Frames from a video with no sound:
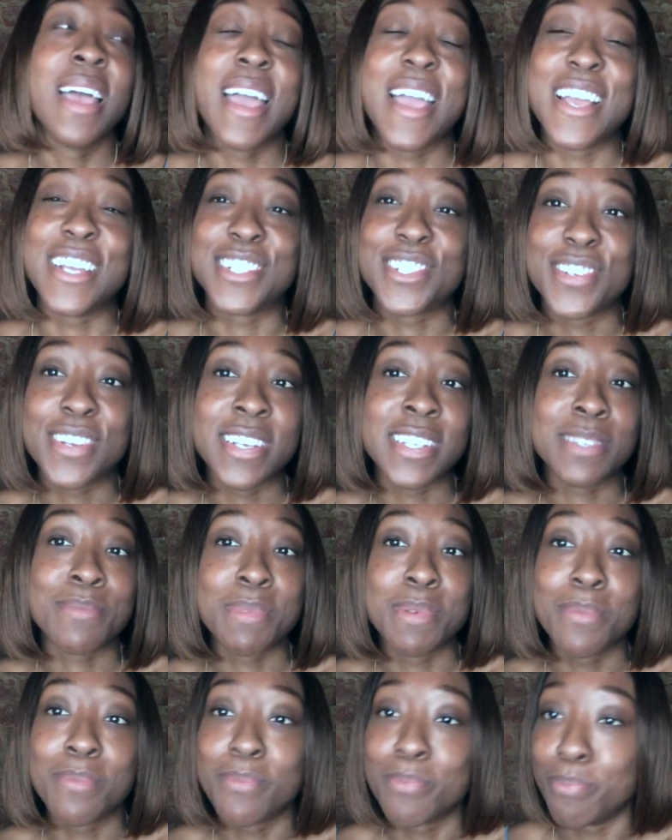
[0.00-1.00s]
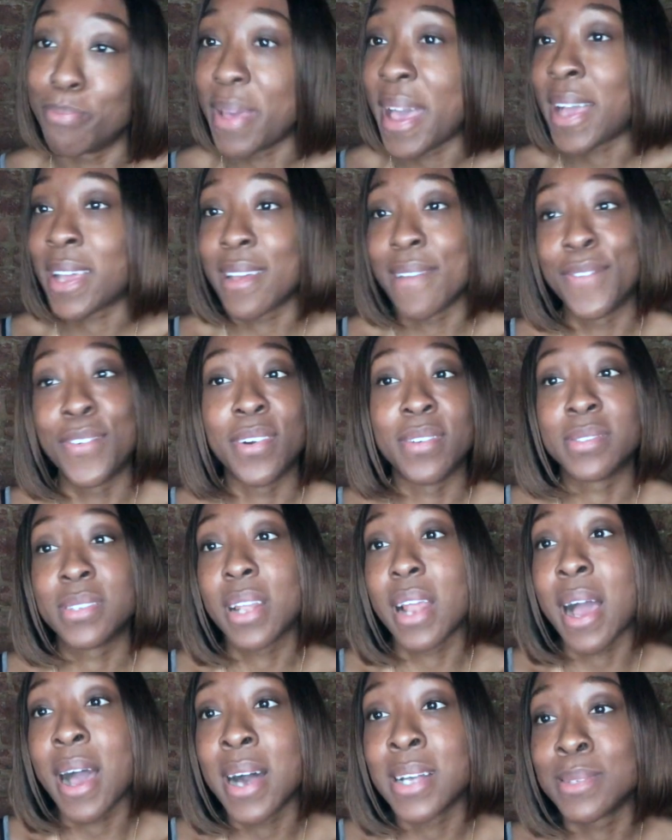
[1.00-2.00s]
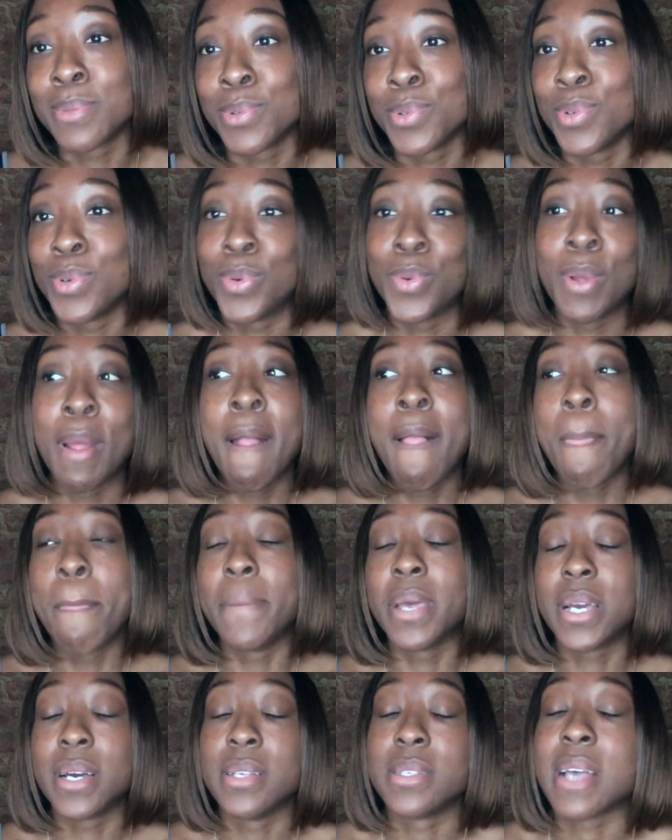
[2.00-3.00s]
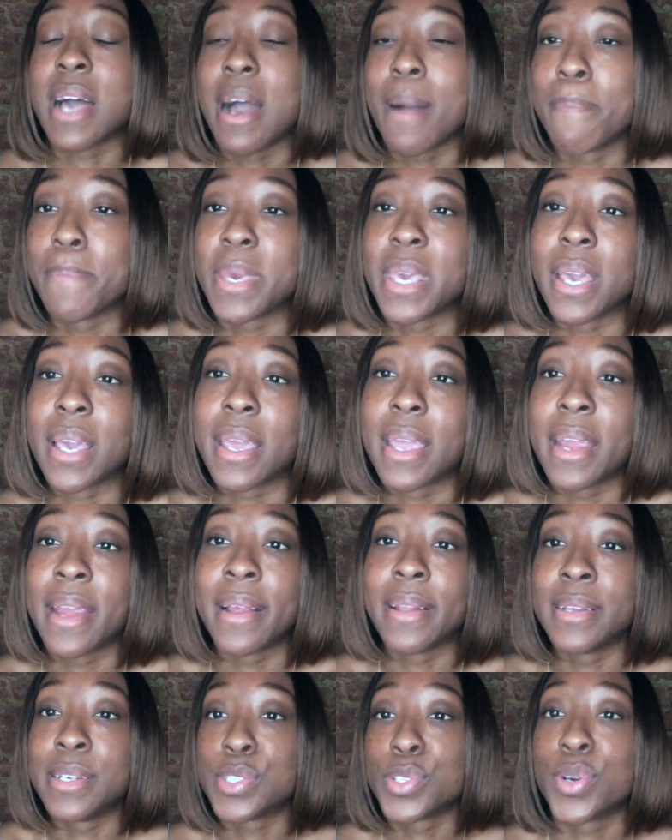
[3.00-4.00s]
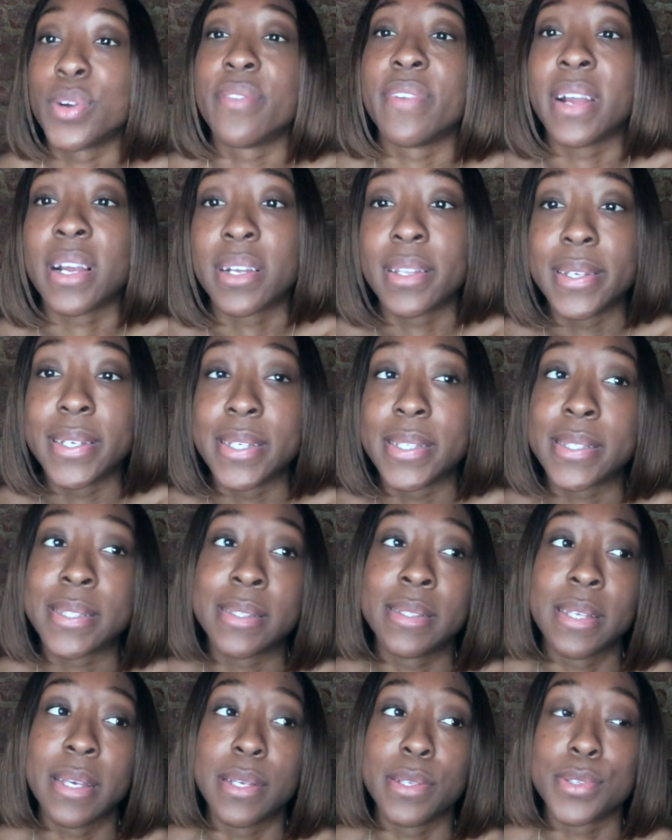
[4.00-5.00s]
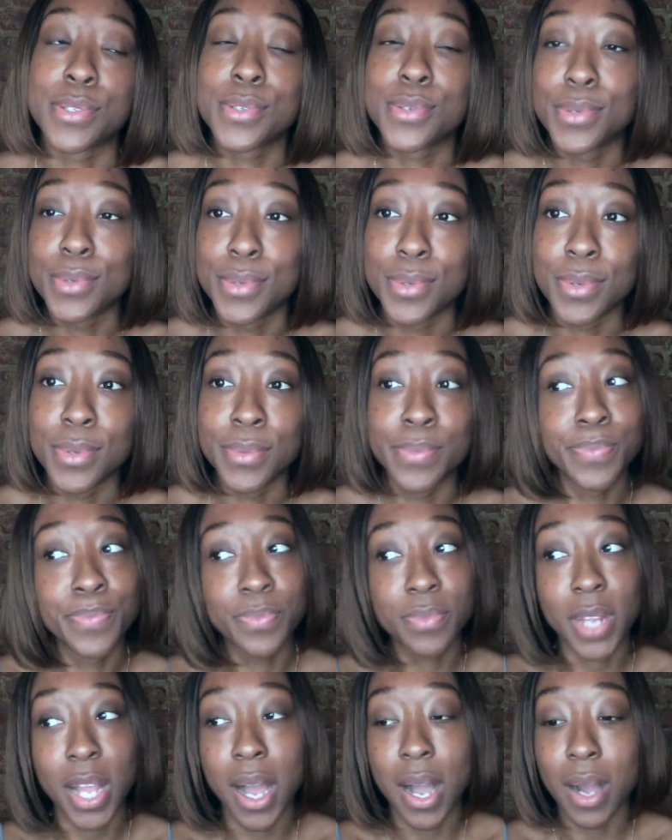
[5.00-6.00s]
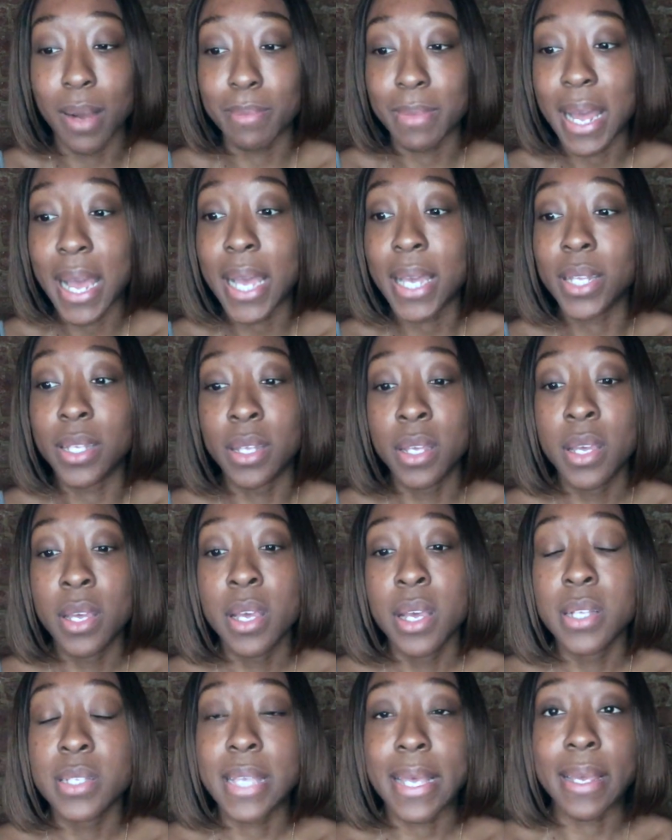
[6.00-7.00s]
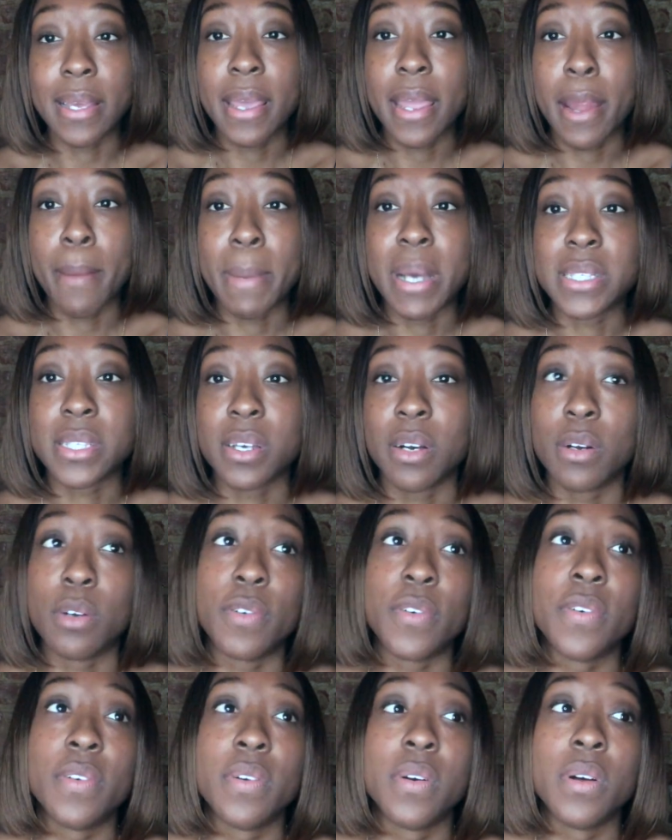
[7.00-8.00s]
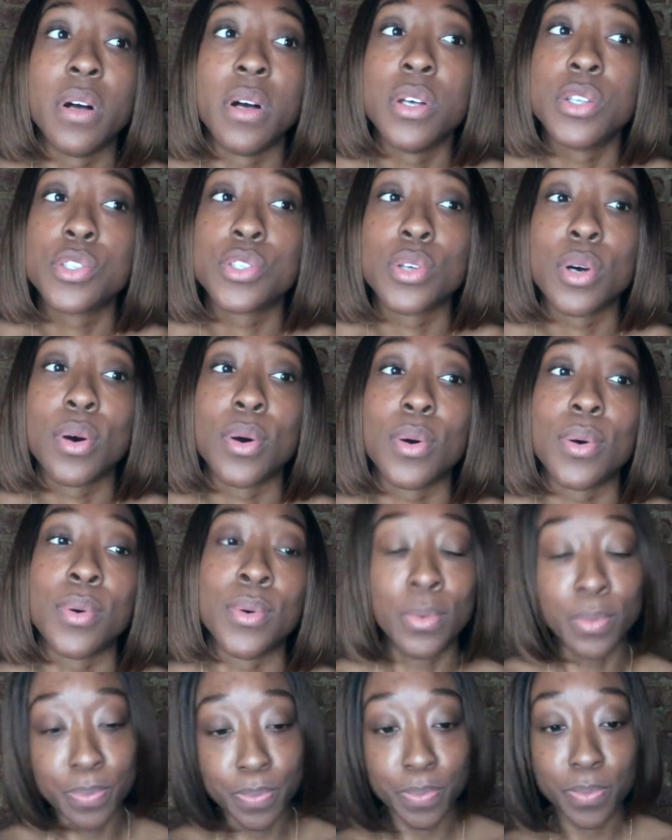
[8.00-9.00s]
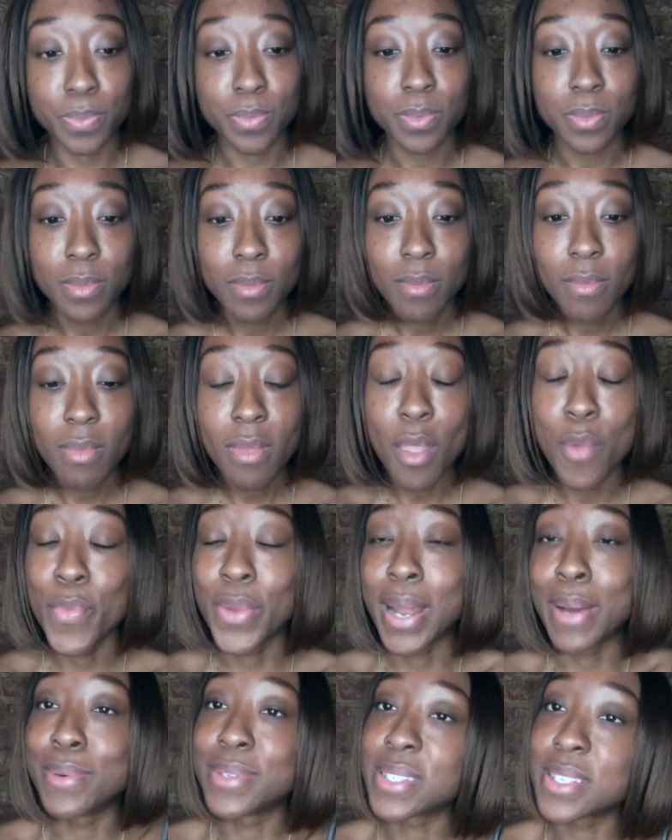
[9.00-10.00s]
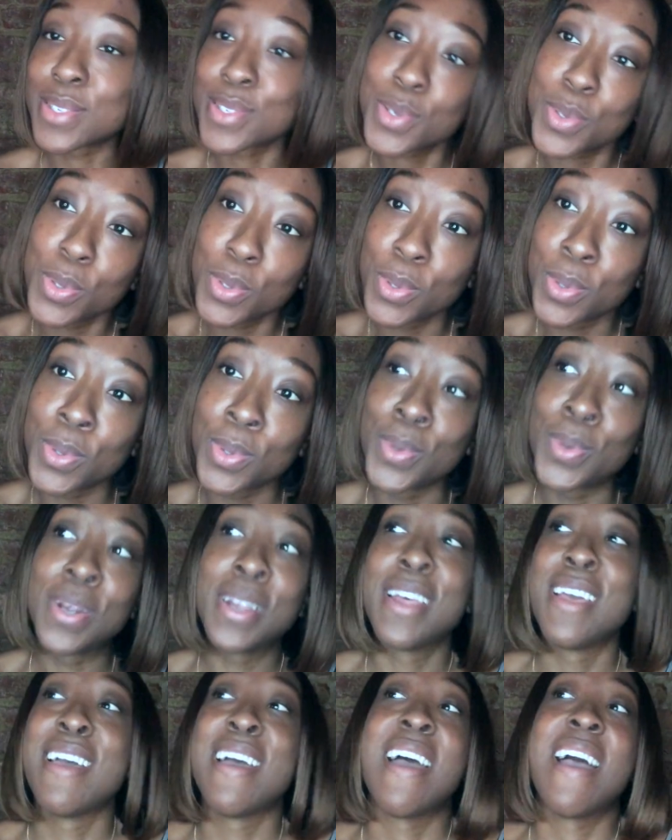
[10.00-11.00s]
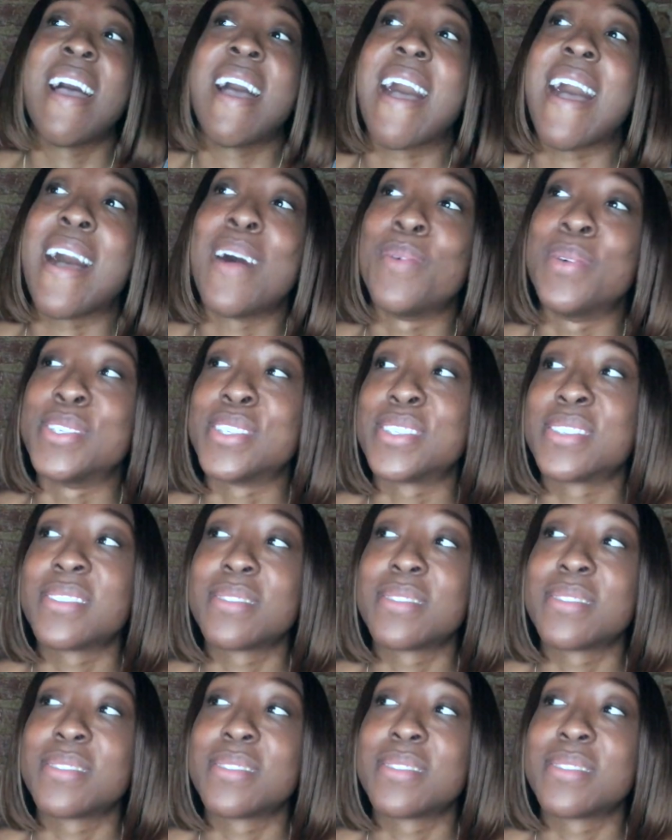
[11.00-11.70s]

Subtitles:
and transmit me back and forth to the hospital because I'm being careless or reckless in school, not taking care of myself. So when I was in school, I was